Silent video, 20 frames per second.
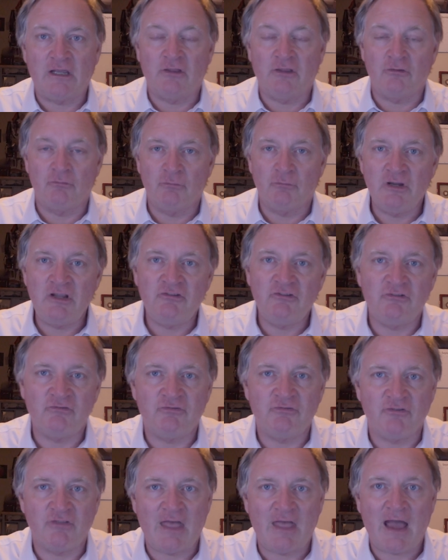And the reason
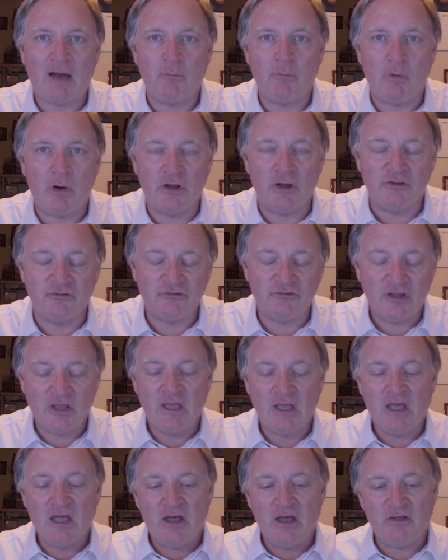for that was
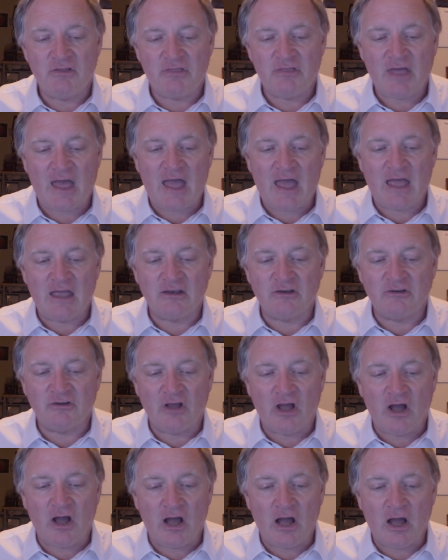that
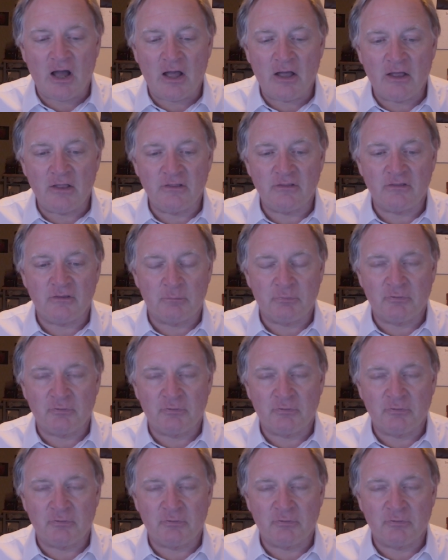the